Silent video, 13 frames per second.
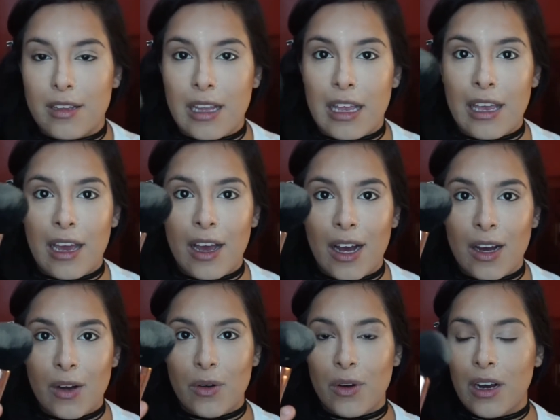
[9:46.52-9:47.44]
Like,
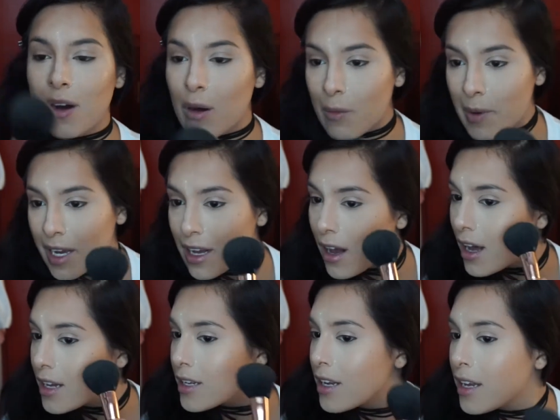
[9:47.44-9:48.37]
oh my god.
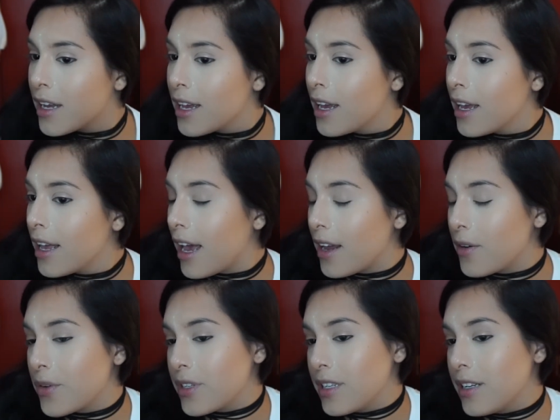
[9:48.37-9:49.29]
I
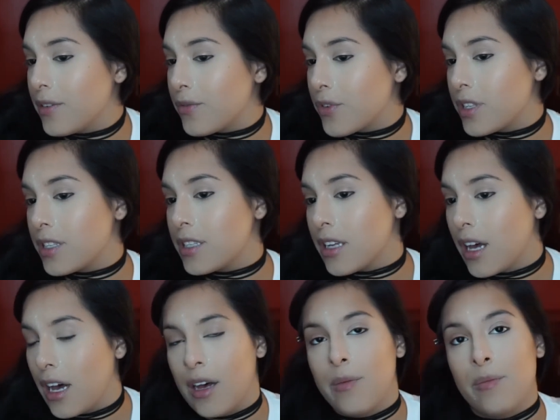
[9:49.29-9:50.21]
notice a difference
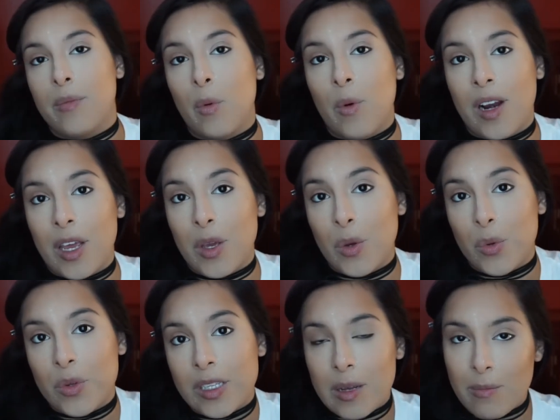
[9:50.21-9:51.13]
when I
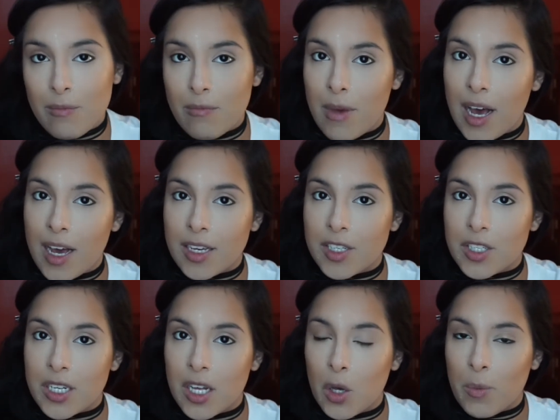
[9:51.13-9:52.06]
use my
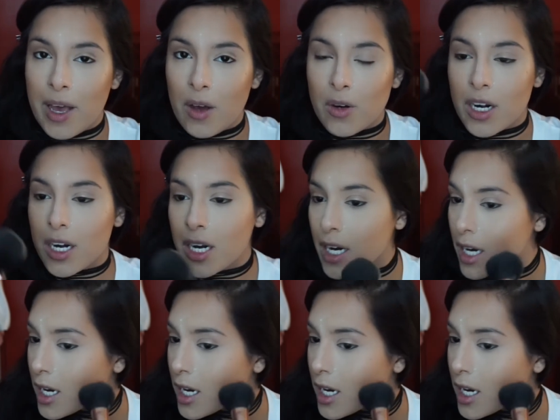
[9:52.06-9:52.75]
Chanel powder.